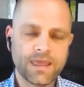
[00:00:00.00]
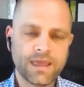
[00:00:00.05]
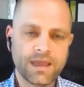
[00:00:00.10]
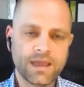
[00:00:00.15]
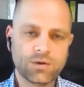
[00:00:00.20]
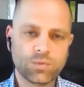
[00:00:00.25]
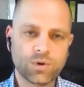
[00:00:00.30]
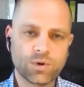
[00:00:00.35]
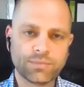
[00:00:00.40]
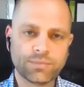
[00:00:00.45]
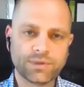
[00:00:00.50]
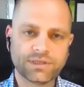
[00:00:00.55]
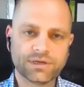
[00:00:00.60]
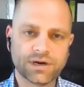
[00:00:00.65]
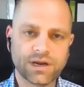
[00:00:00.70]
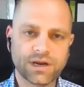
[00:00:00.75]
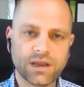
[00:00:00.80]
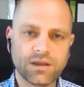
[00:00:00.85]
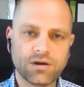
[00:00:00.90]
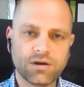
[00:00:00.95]
and 1 meter
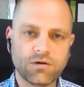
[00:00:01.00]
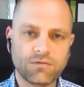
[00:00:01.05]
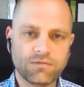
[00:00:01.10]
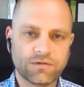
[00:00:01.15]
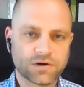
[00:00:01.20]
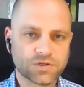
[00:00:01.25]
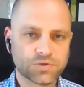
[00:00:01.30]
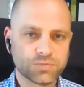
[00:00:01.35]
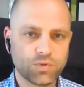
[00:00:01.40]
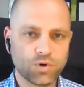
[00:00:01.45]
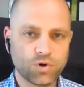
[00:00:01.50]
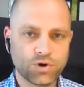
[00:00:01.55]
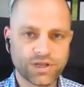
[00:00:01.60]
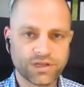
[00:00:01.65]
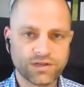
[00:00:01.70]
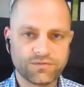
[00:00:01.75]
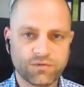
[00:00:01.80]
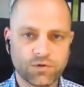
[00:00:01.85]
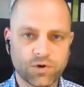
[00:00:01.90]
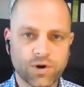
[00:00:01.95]
high offers more
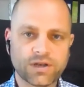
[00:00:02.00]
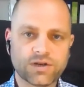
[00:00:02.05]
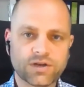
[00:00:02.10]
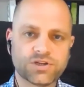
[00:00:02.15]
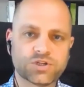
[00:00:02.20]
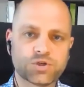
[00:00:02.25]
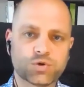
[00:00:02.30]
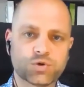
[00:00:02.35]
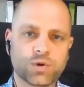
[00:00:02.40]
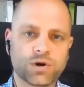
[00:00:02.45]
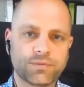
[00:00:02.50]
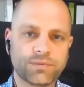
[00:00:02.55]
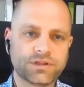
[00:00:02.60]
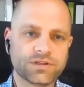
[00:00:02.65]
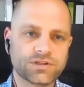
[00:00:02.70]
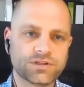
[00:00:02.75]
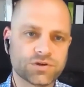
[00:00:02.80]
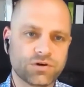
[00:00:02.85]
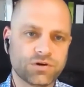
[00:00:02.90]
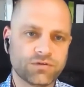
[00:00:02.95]
than 400 square
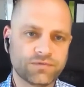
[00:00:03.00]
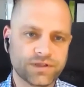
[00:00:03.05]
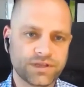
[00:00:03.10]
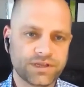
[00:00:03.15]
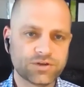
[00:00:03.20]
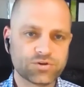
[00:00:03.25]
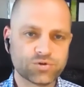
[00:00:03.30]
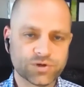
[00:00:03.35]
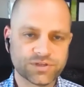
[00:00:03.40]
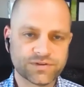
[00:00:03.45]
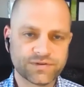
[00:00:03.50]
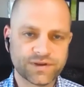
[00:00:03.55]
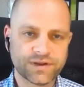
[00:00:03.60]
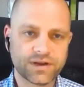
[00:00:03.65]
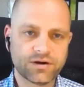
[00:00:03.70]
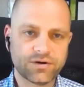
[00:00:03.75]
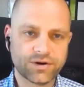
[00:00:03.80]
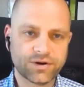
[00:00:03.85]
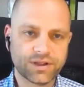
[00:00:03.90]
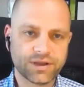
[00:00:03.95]
meters of the heat transfer
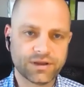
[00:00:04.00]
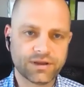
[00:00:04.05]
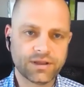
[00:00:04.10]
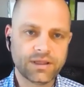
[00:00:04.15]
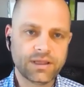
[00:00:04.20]
area.